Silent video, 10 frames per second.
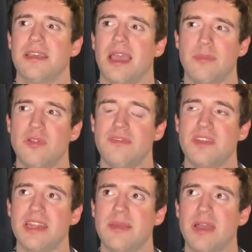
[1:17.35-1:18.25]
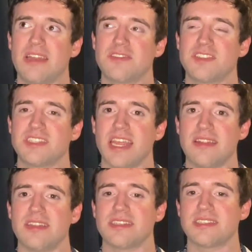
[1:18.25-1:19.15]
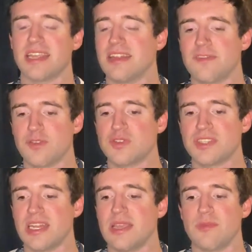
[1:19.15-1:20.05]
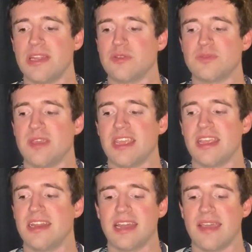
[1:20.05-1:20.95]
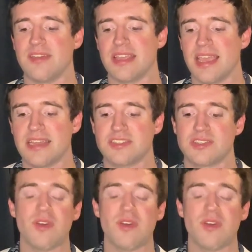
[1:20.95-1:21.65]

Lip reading: I believe that he might have sustained this in the first inning when he was making a diving catch.